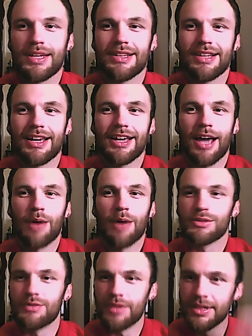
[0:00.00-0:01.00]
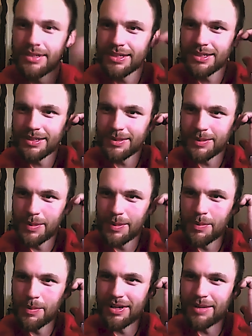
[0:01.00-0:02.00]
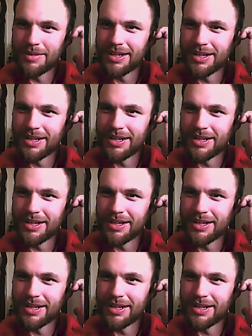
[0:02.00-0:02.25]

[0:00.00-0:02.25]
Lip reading: like I was friendly, but I mean,